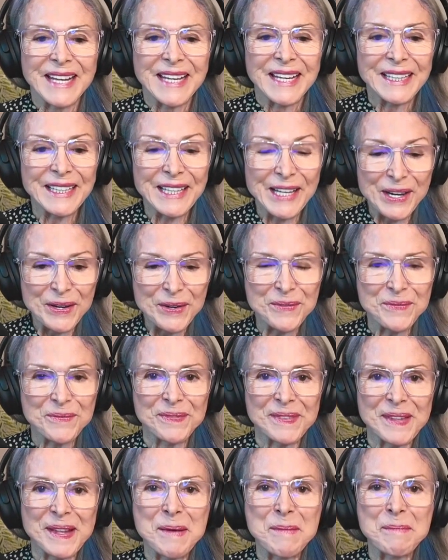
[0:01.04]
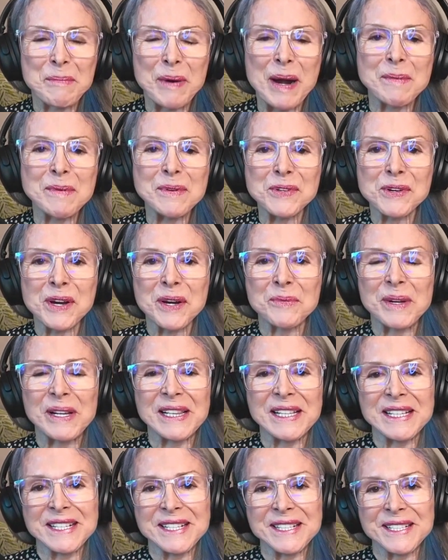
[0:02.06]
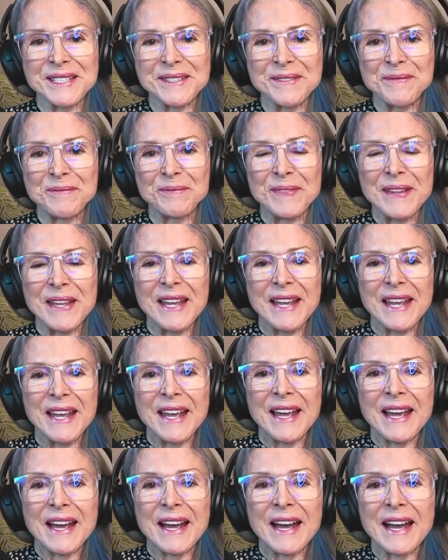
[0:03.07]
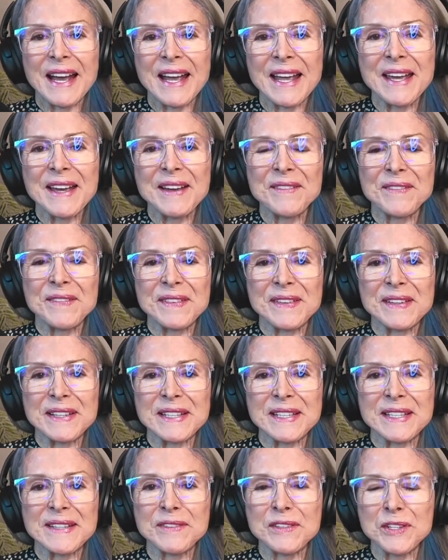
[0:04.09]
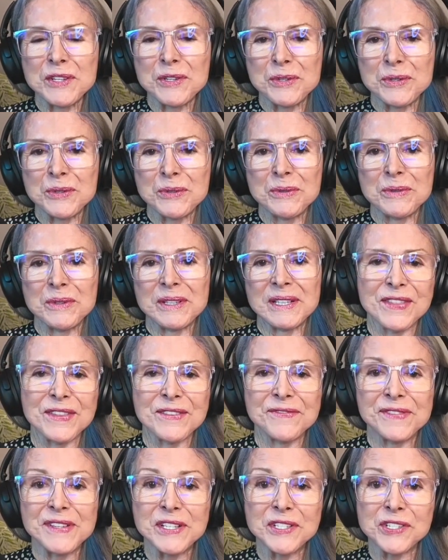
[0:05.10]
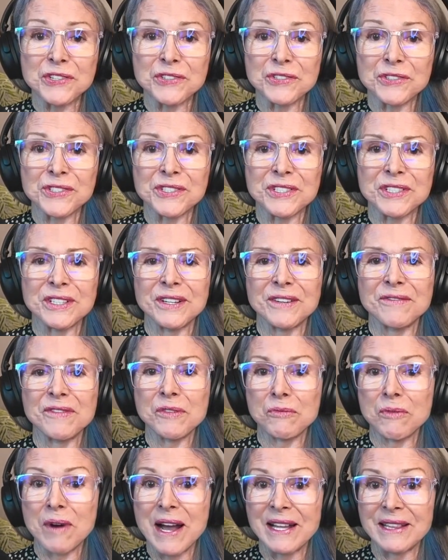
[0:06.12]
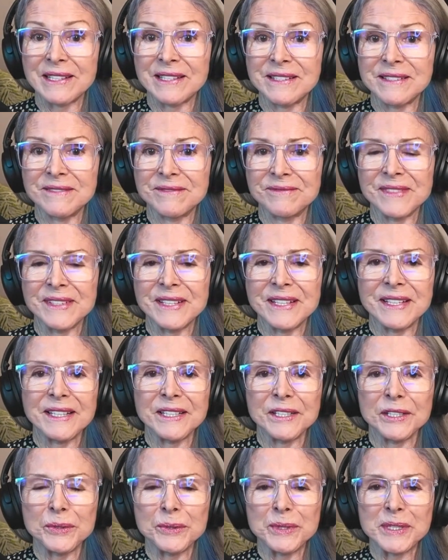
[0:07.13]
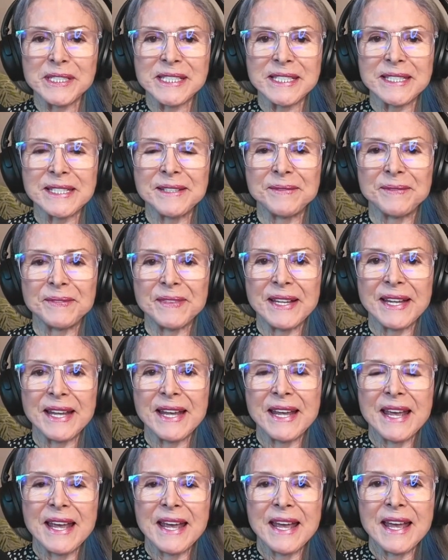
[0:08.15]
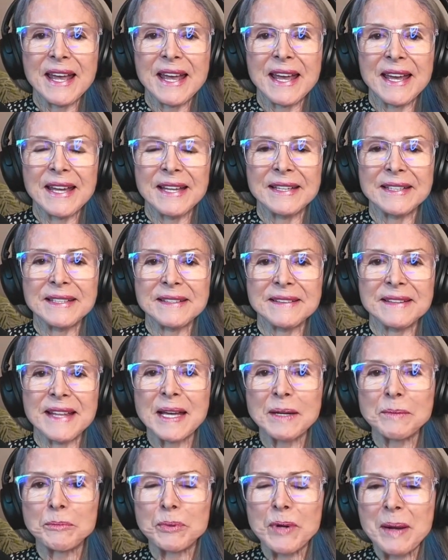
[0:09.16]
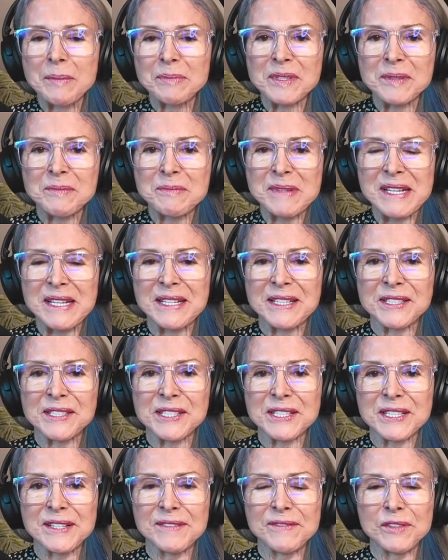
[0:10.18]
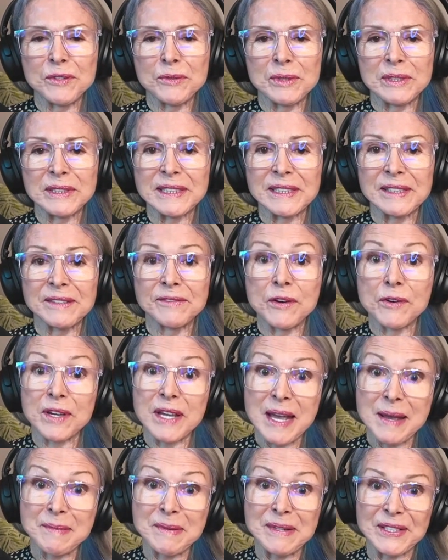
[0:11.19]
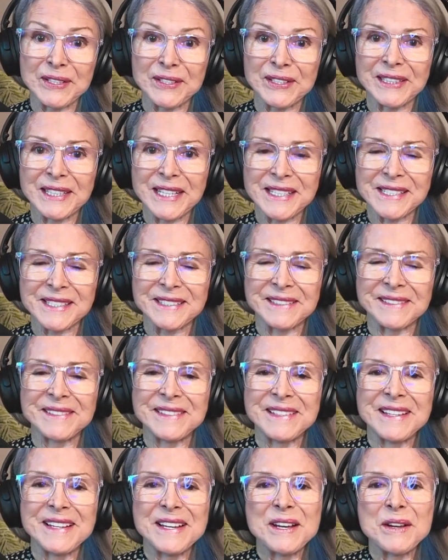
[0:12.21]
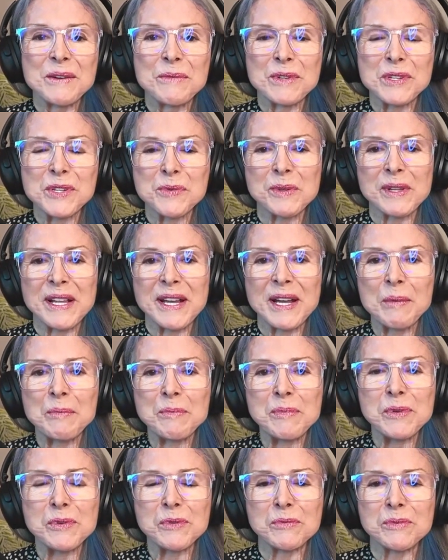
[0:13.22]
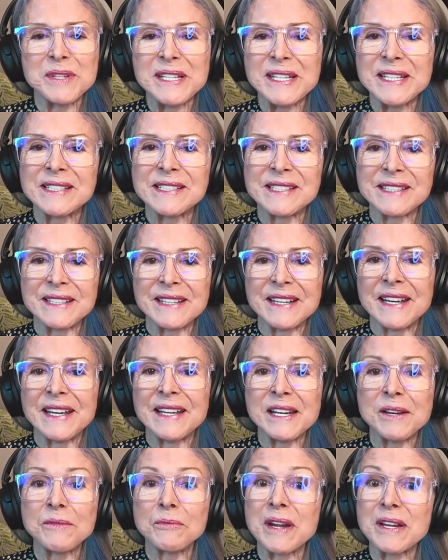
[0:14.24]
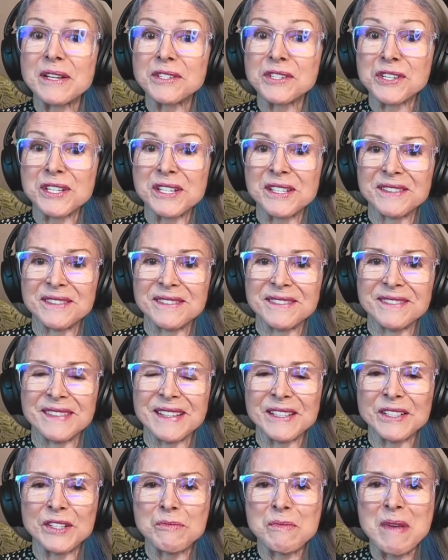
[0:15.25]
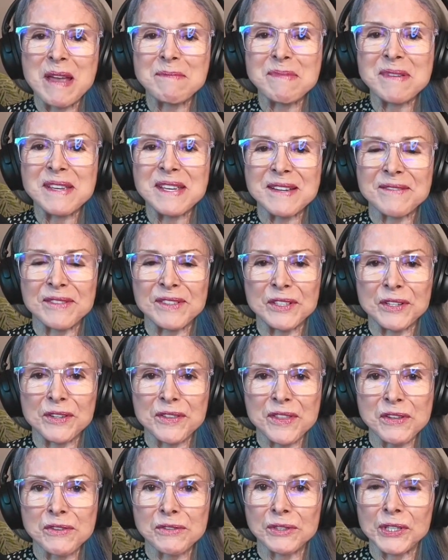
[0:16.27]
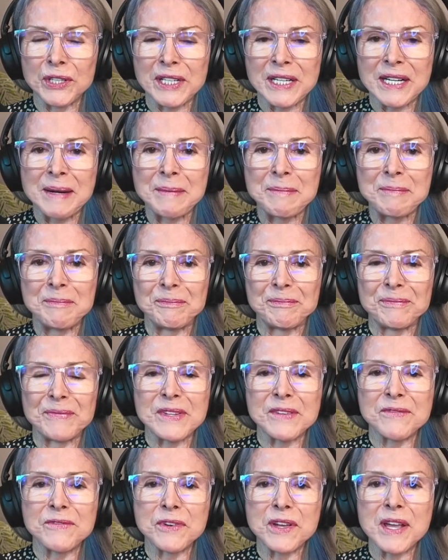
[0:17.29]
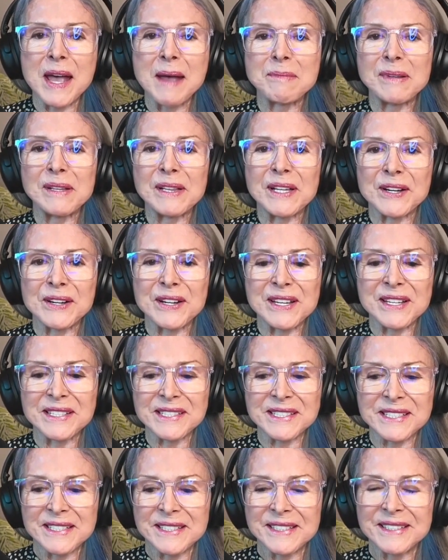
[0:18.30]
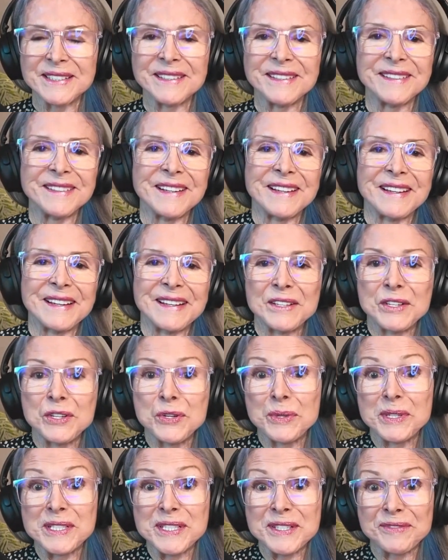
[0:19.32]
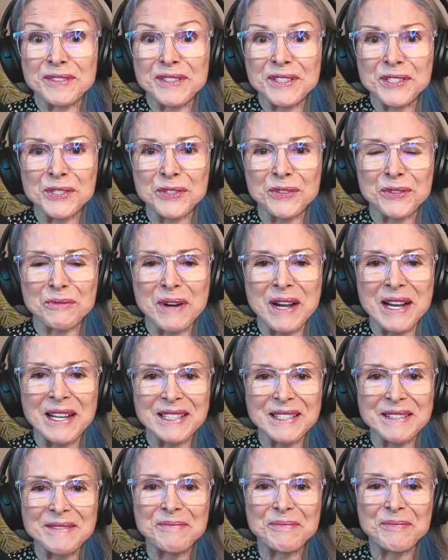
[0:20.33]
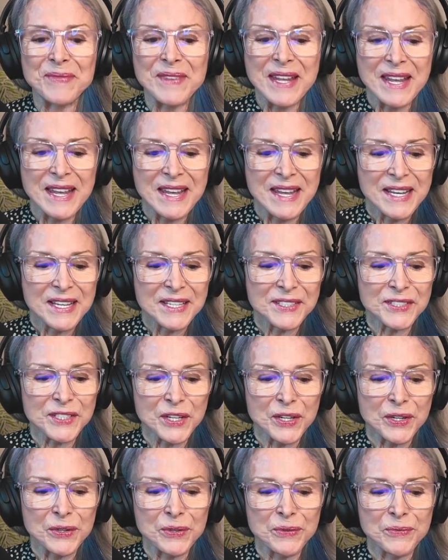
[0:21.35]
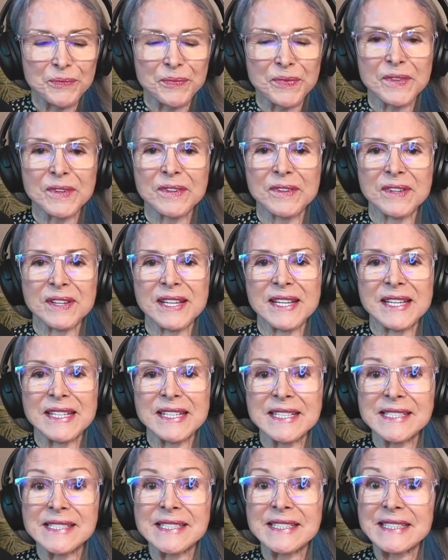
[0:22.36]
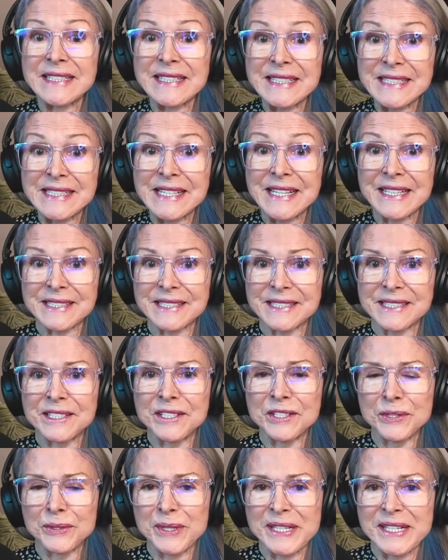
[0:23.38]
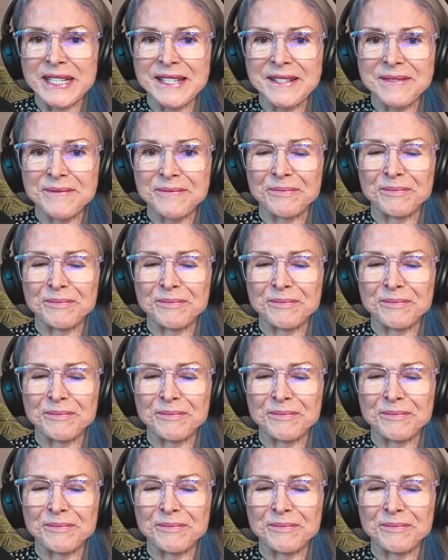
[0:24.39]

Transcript: Hello, Barbara Treadwell here. I have given you the features of the RILA annuity, and that prompted me to give you a little vocabulary lesson, which will help you read any rate sheet that you may be given or that you look up. The vocabulary is new and different to the RILA. So it is an indexed annuity.